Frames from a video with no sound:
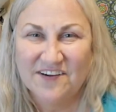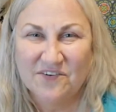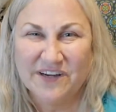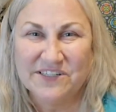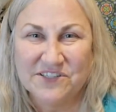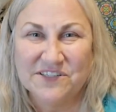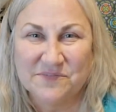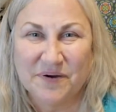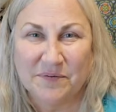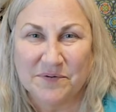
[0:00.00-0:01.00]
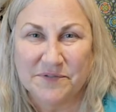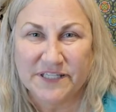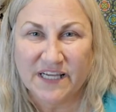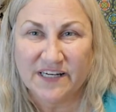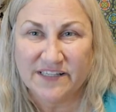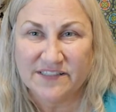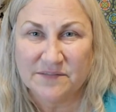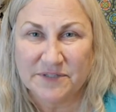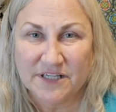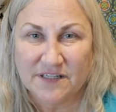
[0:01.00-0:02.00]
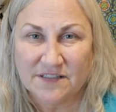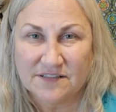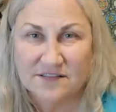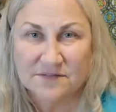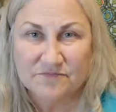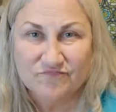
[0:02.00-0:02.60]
Rachel is probably on it, to be honest.